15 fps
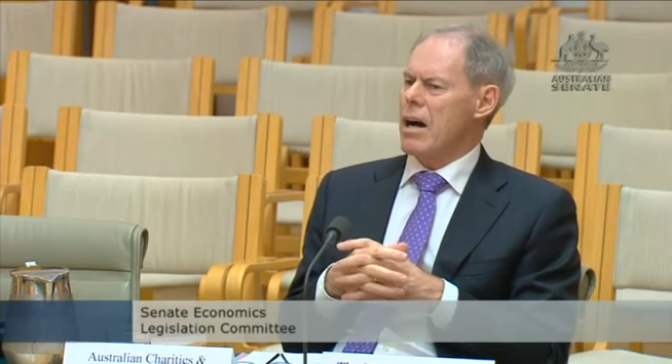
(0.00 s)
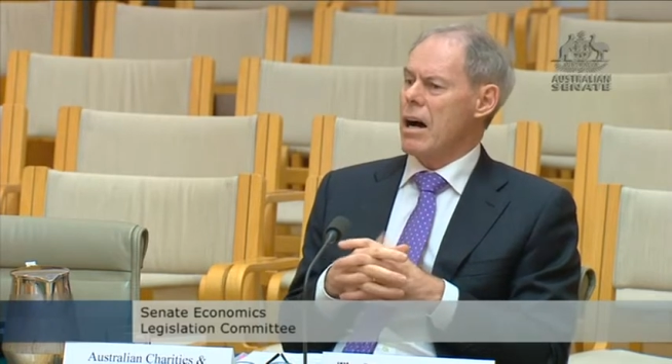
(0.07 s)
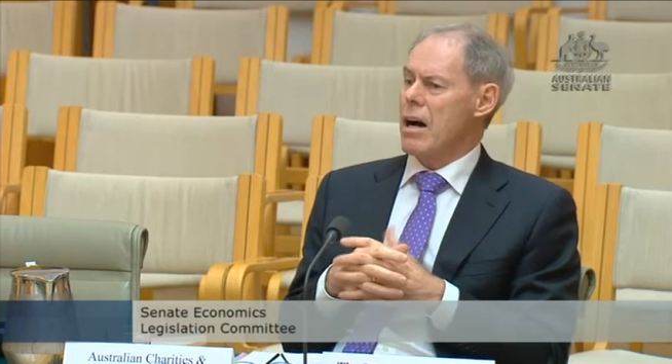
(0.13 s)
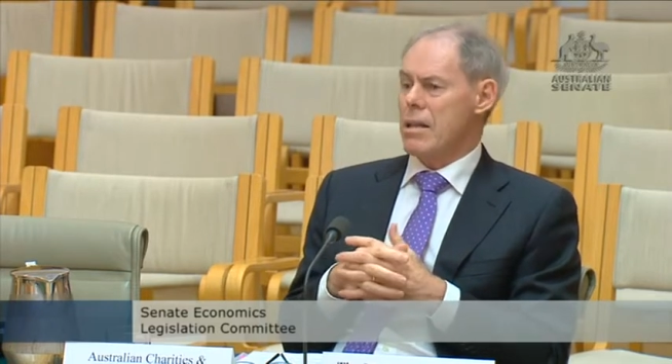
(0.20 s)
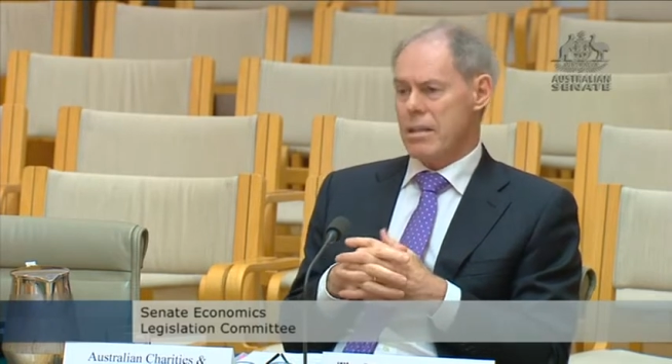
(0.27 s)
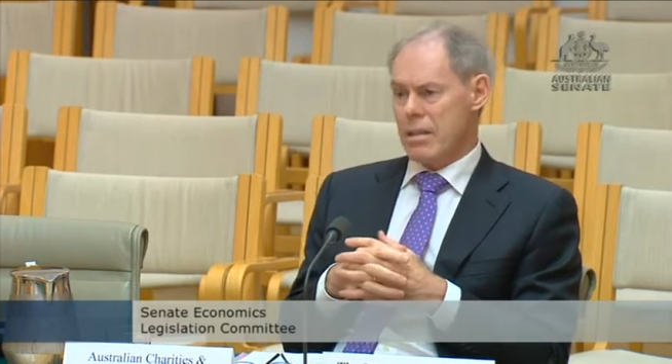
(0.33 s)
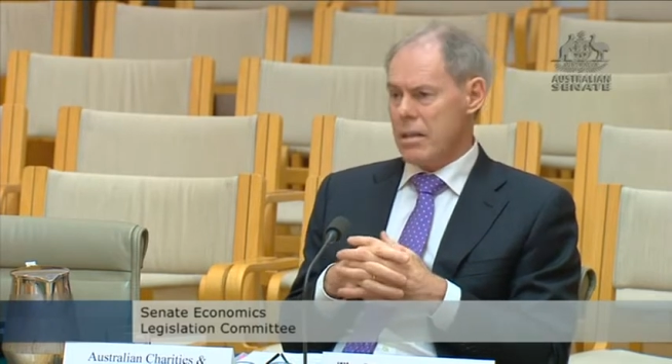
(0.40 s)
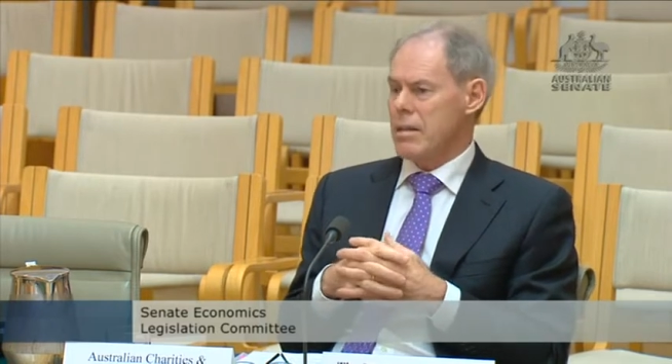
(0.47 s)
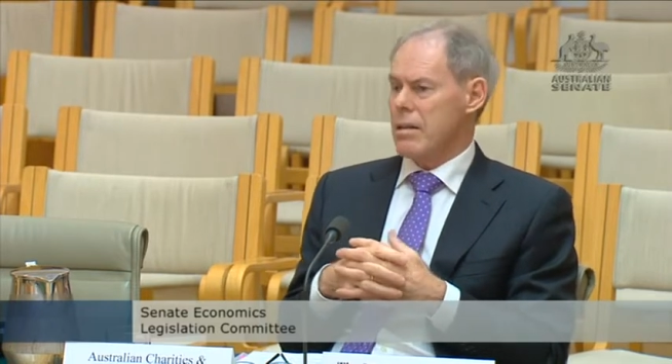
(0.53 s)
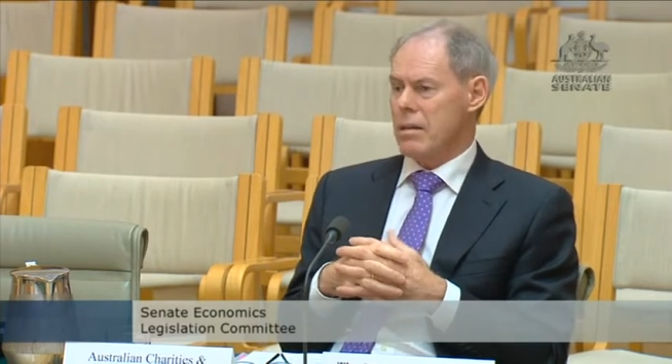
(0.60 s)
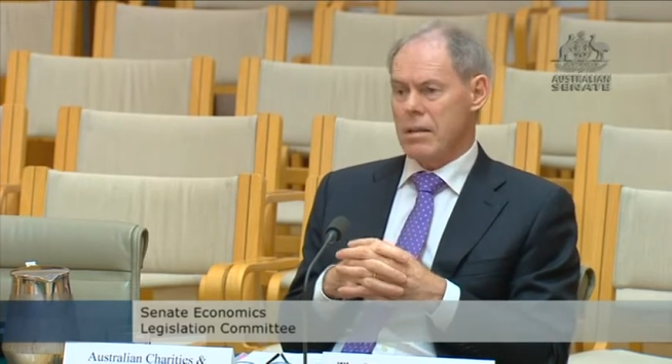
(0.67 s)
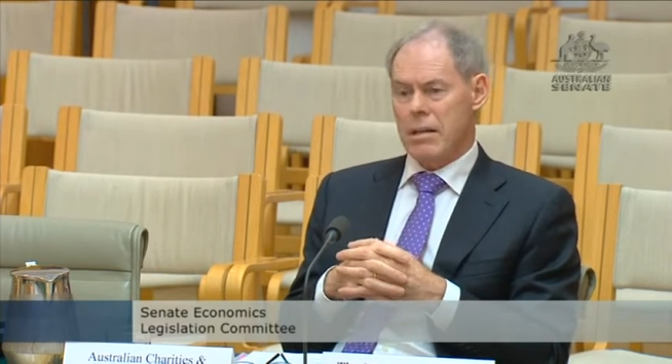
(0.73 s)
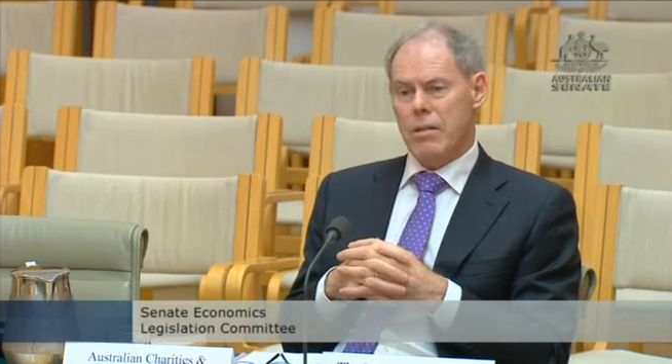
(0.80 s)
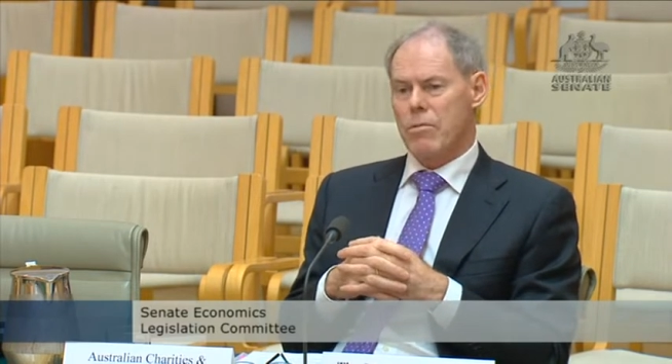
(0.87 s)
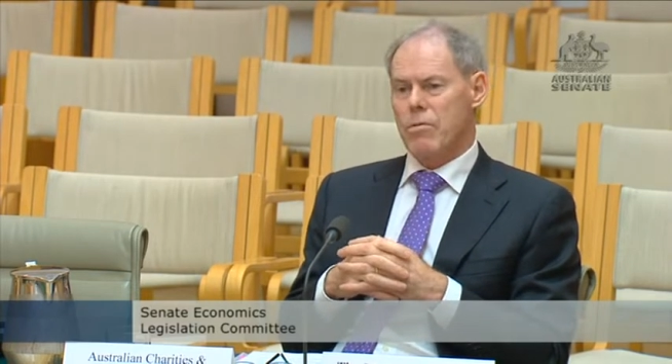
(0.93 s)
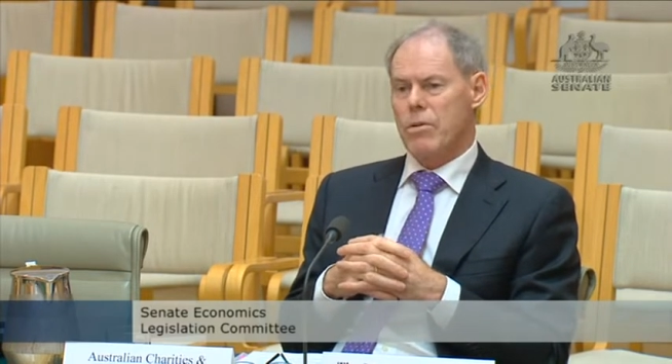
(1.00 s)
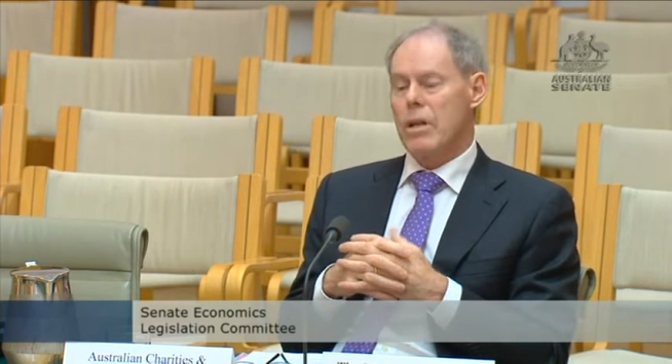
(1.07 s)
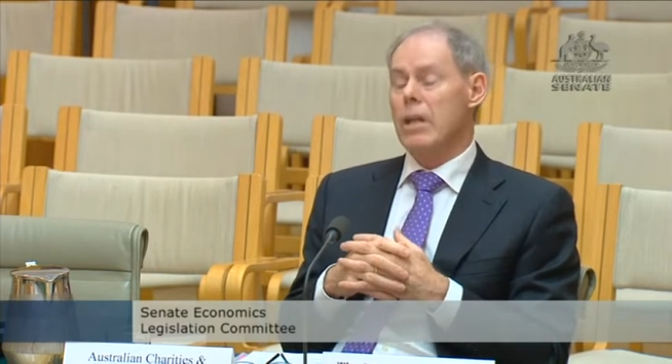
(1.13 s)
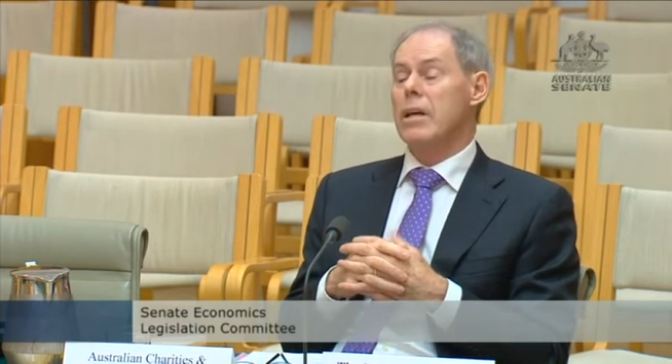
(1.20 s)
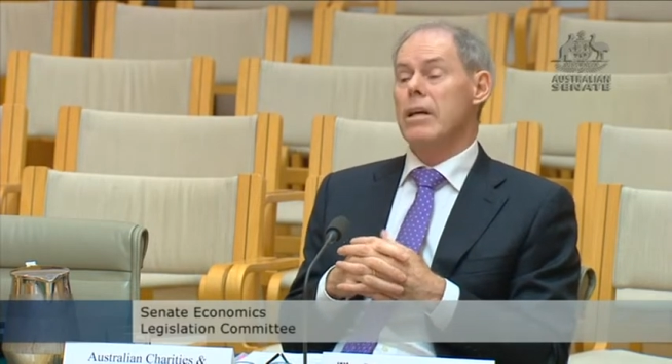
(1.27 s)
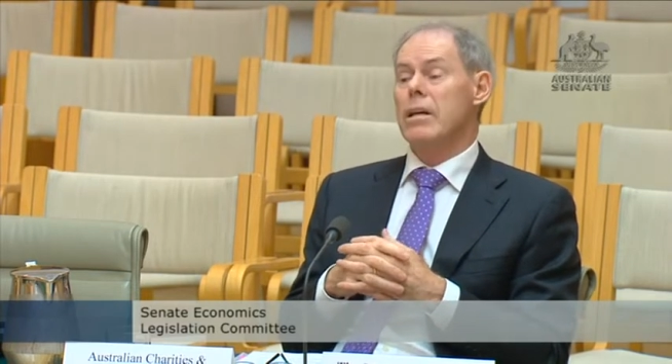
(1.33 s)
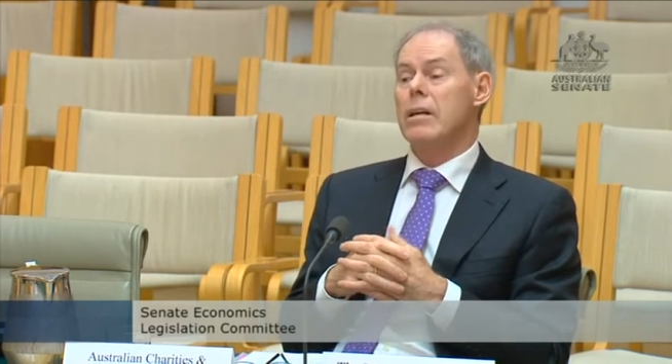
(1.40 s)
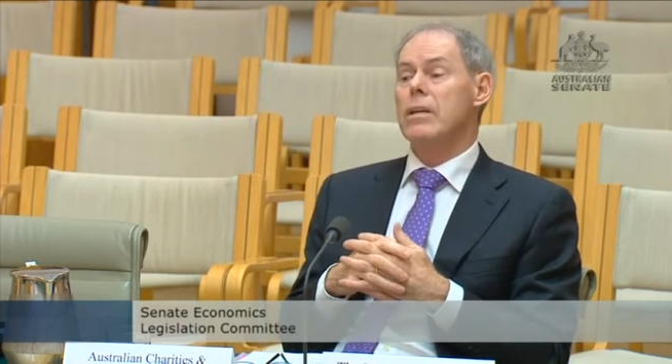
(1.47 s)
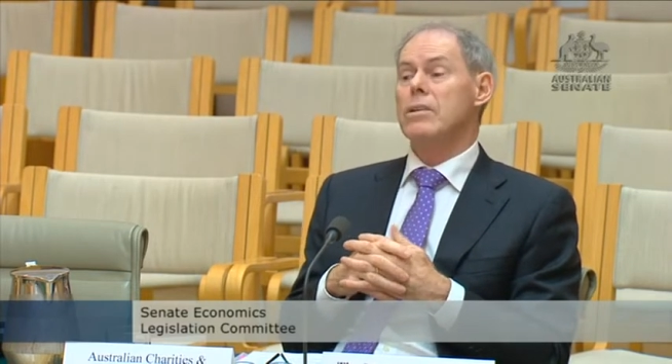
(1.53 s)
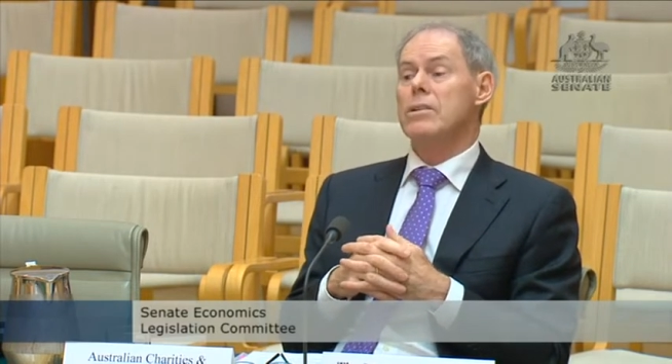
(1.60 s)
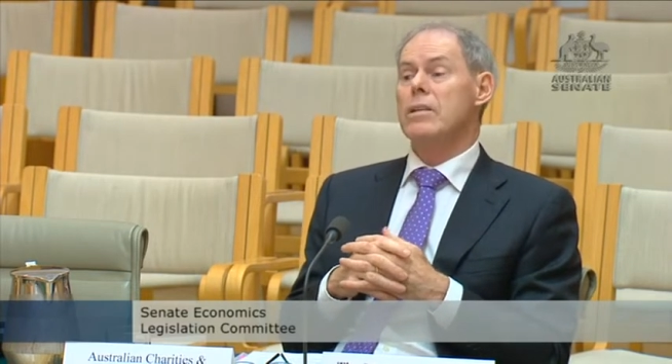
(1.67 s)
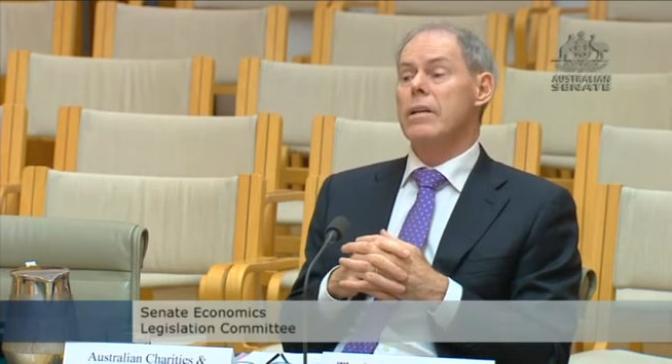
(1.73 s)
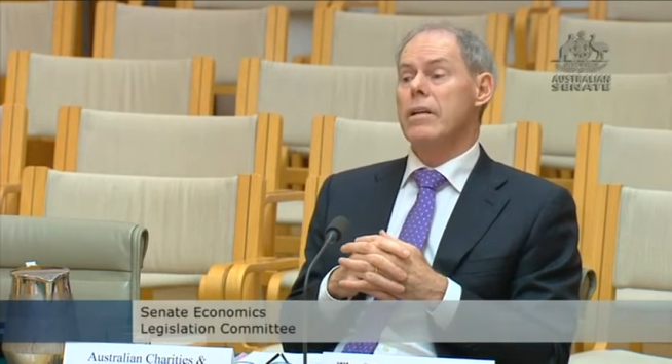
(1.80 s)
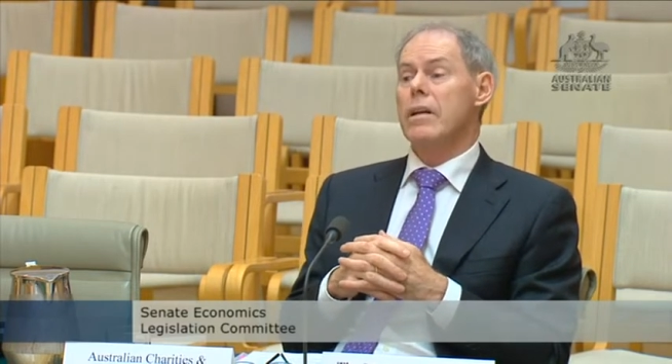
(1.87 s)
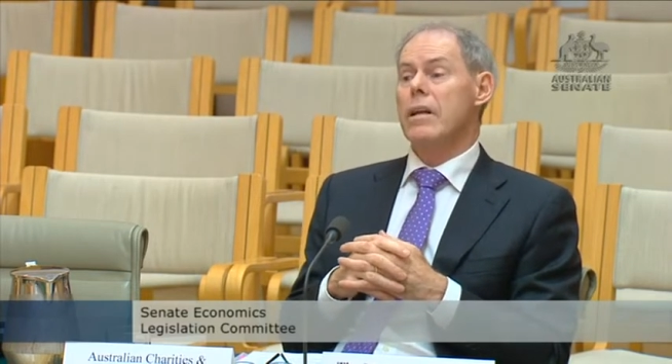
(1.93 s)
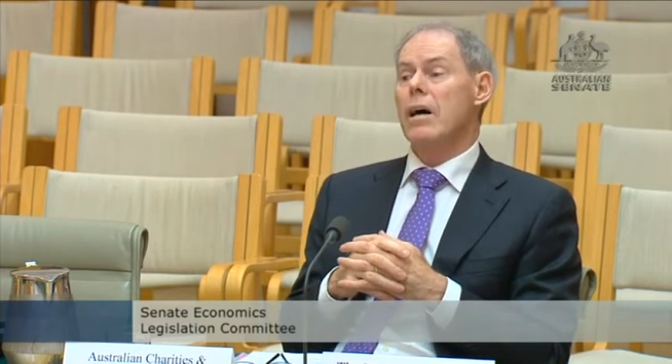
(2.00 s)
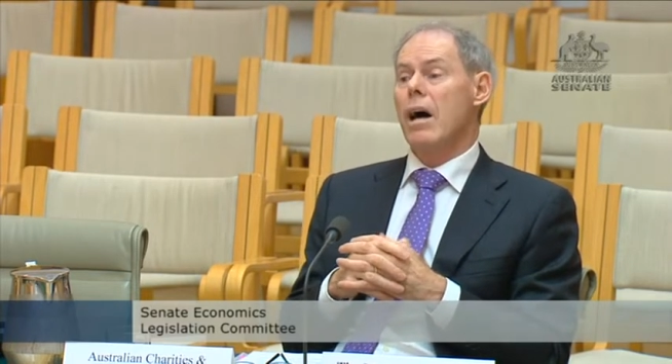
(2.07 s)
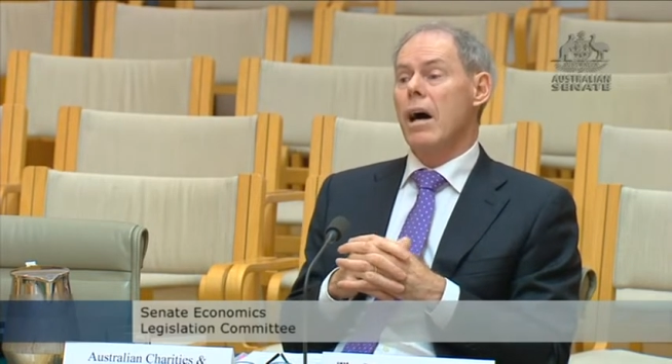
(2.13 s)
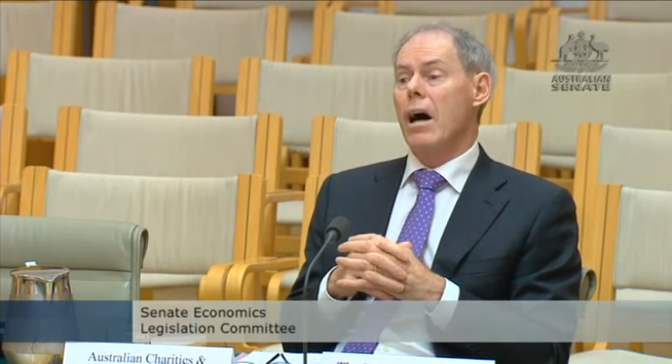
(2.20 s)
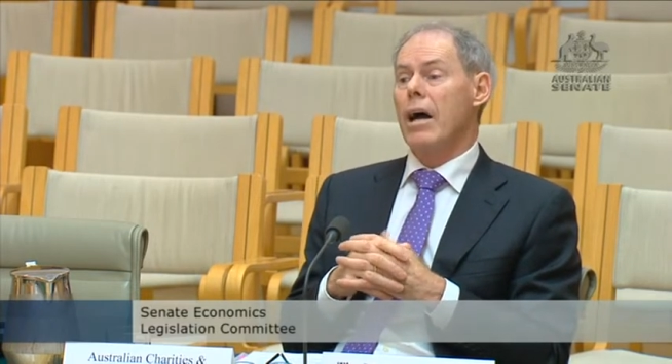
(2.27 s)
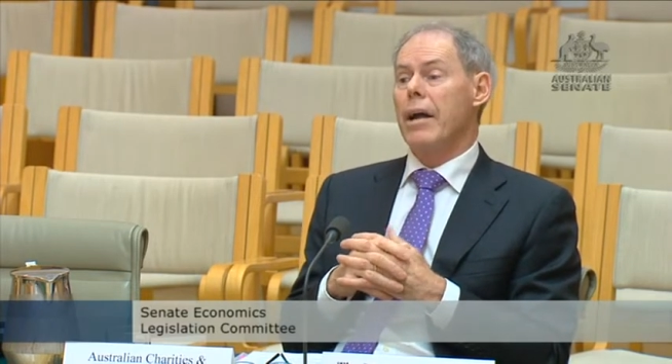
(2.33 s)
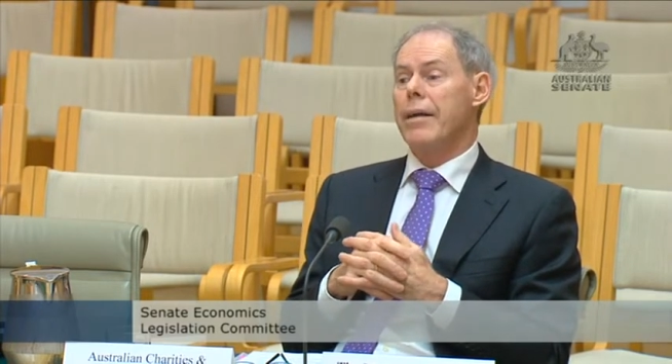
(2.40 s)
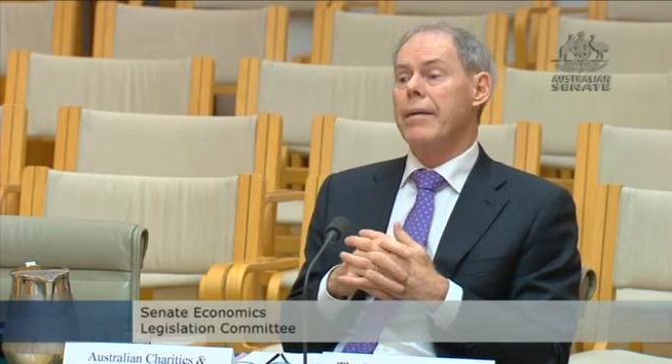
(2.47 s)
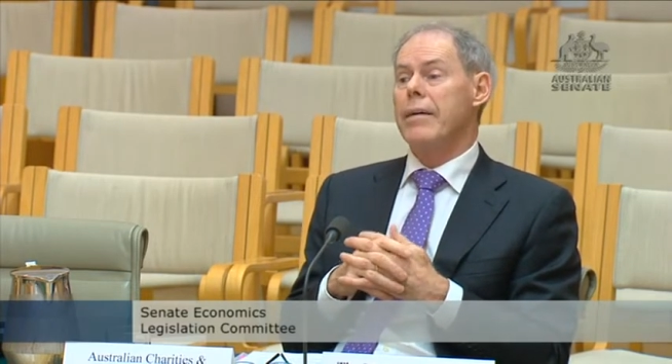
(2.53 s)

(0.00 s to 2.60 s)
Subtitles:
I think you're getting really close to the line,